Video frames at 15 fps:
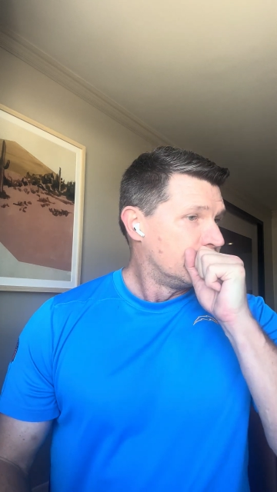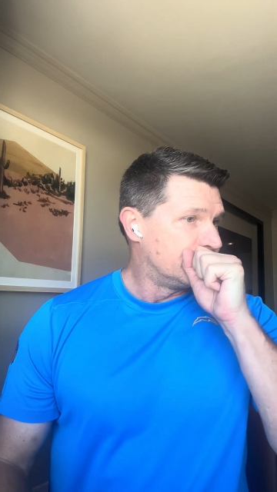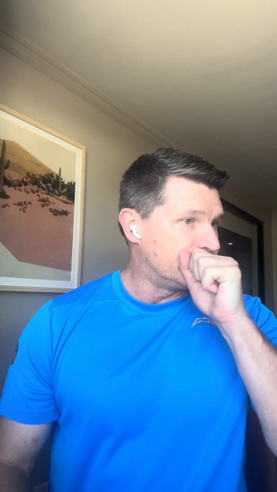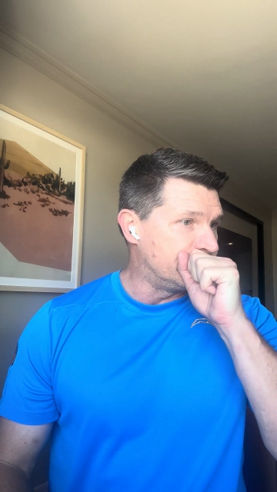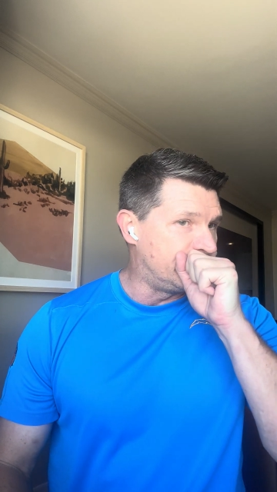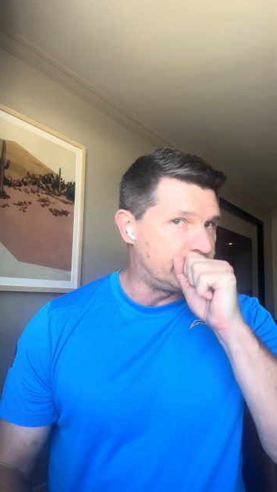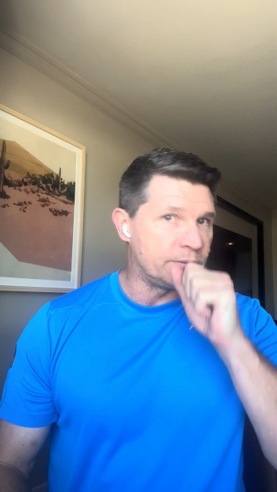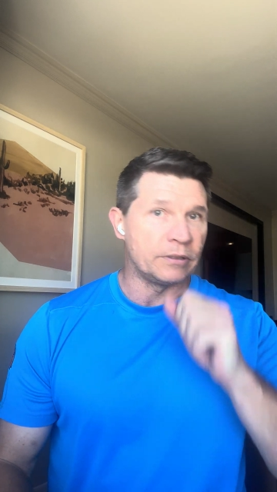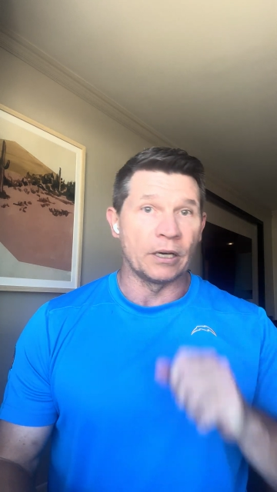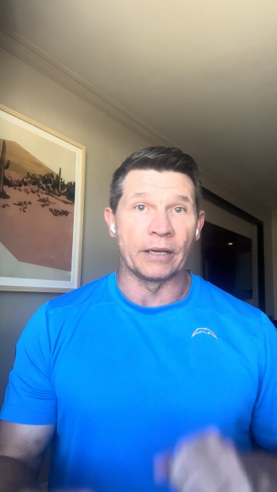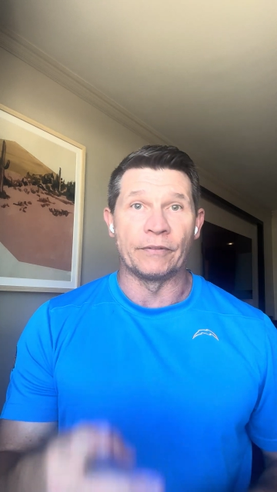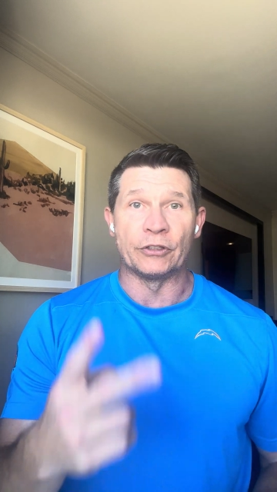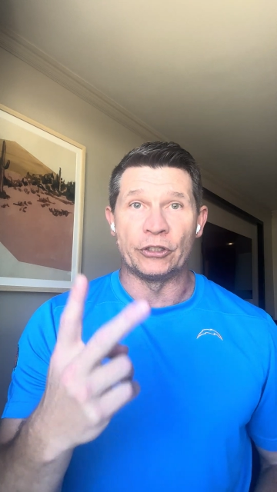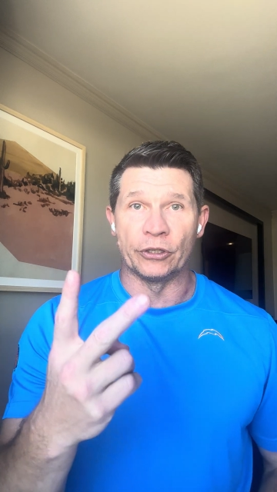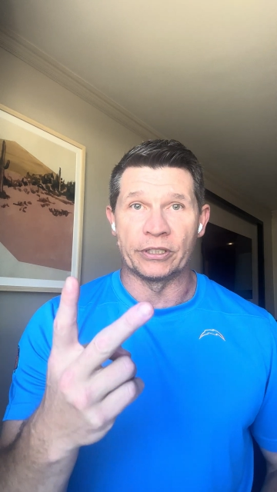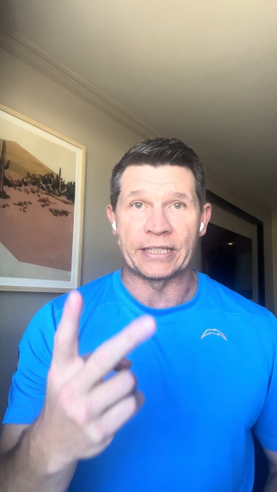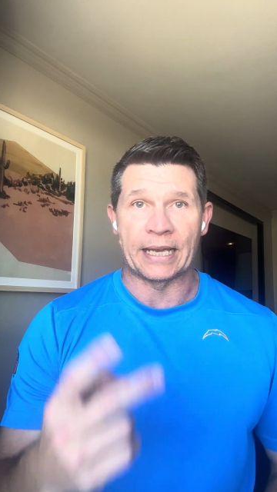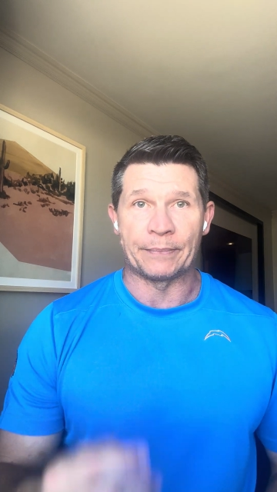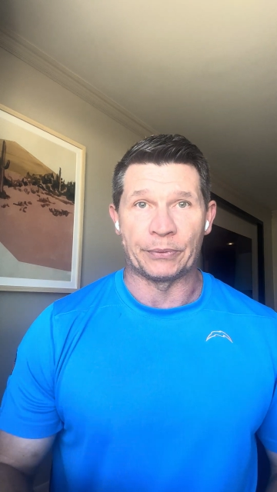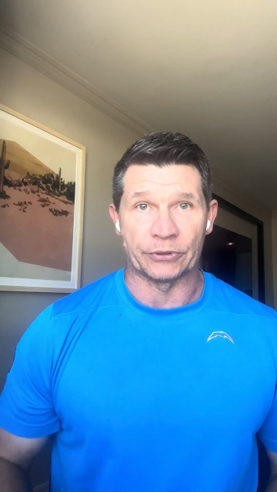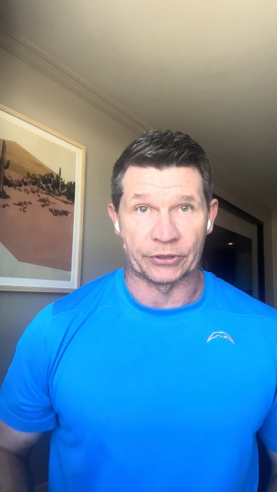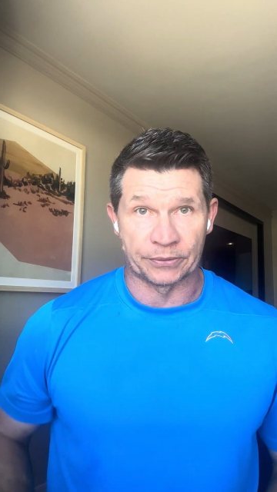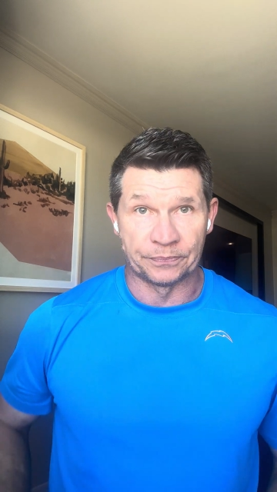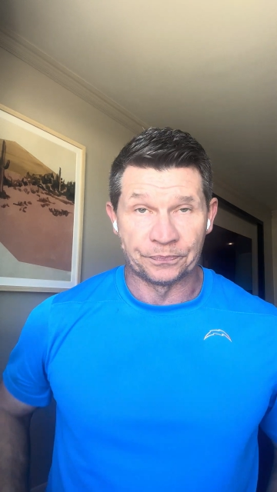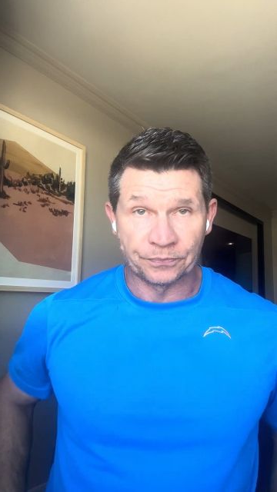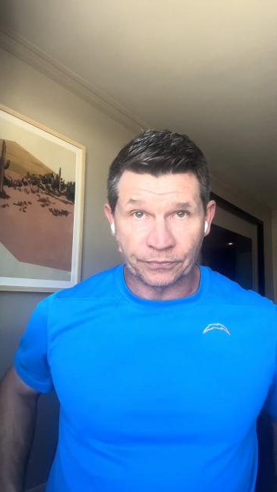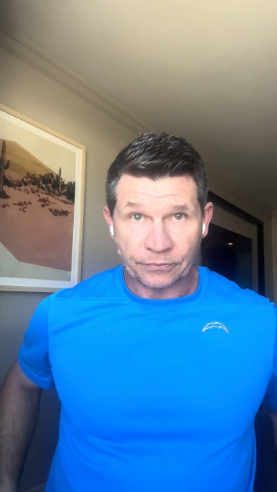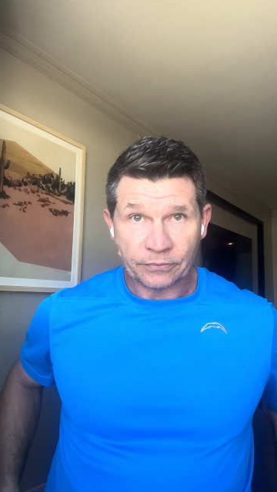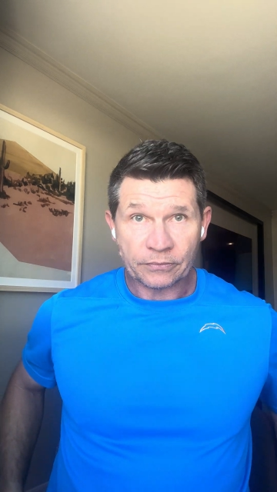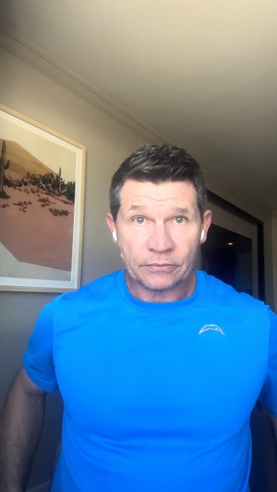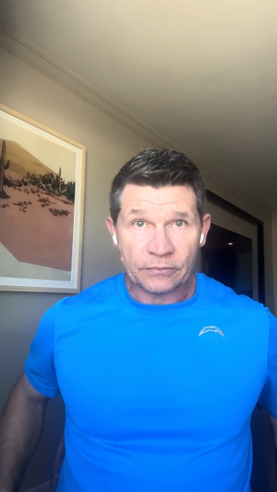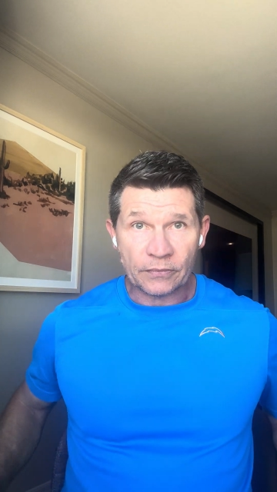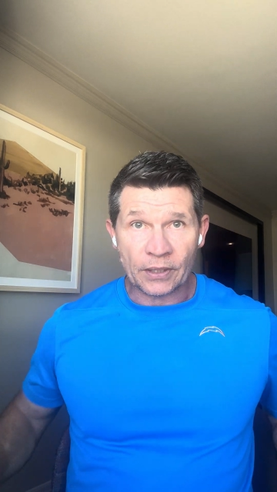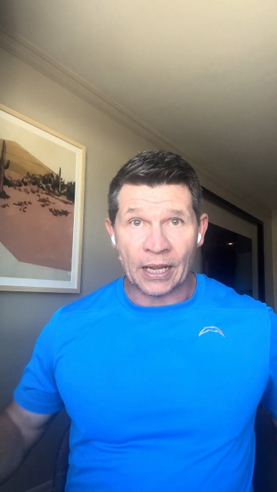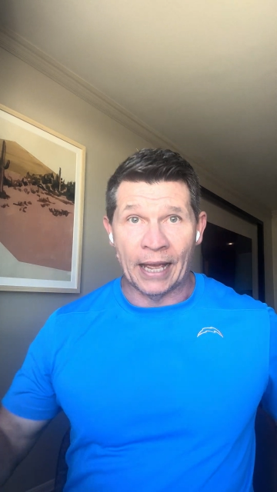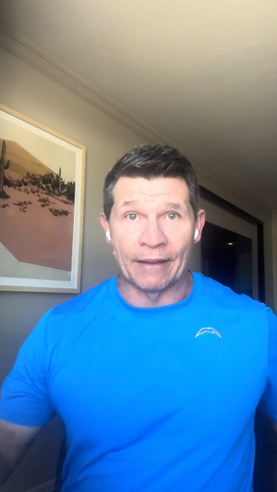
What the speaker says: I'll give you two examples. I